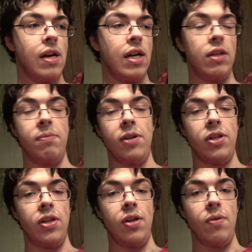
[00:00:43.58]

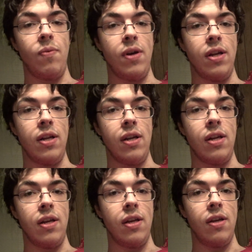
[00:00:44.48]
especially when
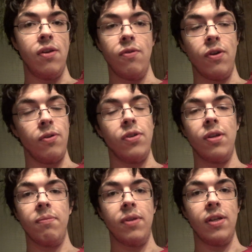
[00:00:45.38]
you know
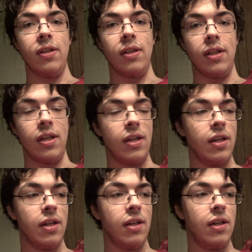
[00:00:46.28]
something that they
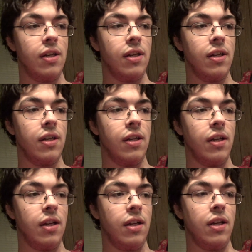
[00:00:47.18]
did,
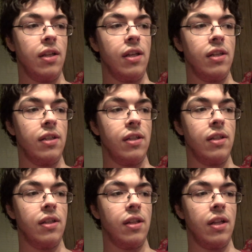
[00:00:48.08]
and yet that
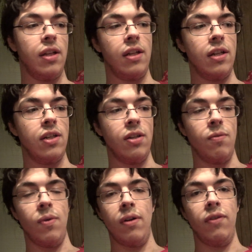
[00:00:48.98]
they did to
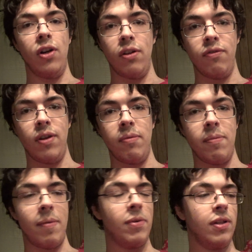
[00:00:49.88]
one of your other family
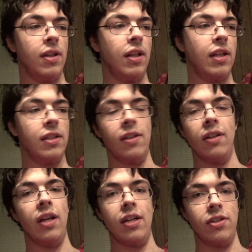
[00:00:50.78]
members, and then they still
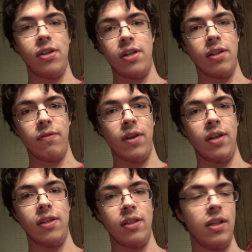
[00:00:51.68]
lie straight to their
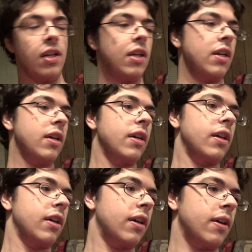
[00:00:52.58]
face,
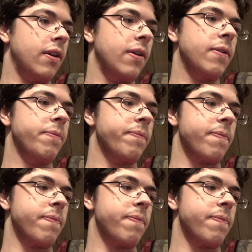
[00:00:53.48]
you